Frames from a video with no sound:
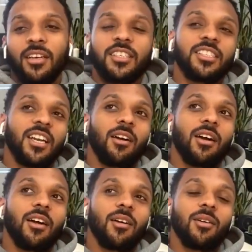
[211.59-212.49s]
Shout
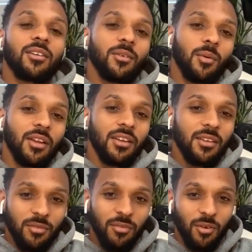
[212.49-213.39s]
out
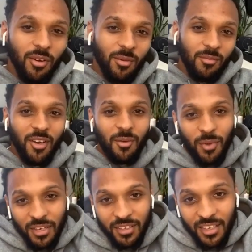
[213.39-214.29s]
Odewale for
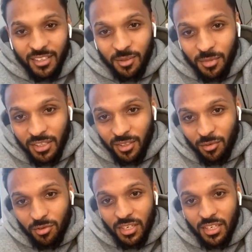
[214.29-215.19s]
recommending that to me as
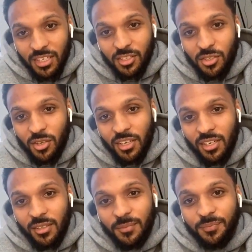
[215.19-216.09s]
I've really enjoyed
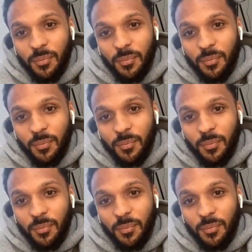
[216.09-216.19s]
it.